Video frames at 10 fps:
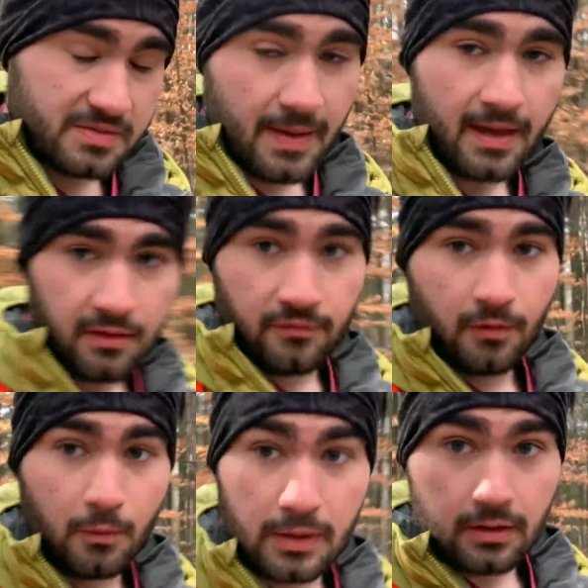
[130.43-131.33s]
was packing
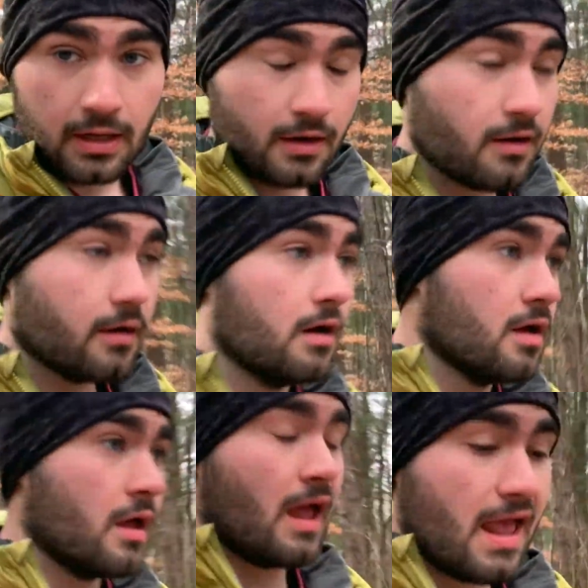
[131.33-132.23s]
for winter gear,
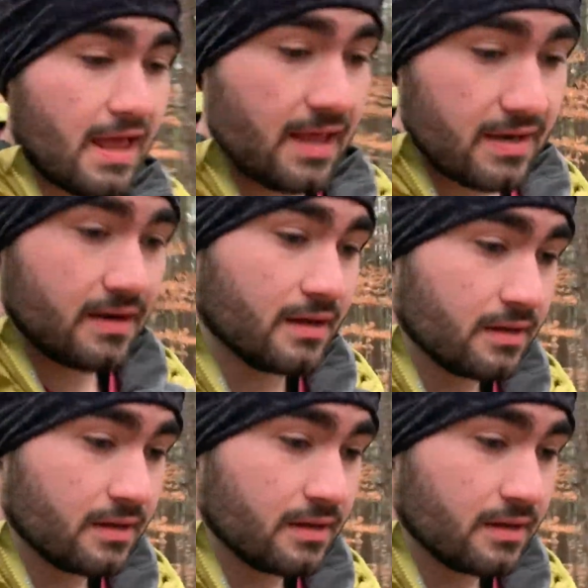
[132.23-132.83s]
and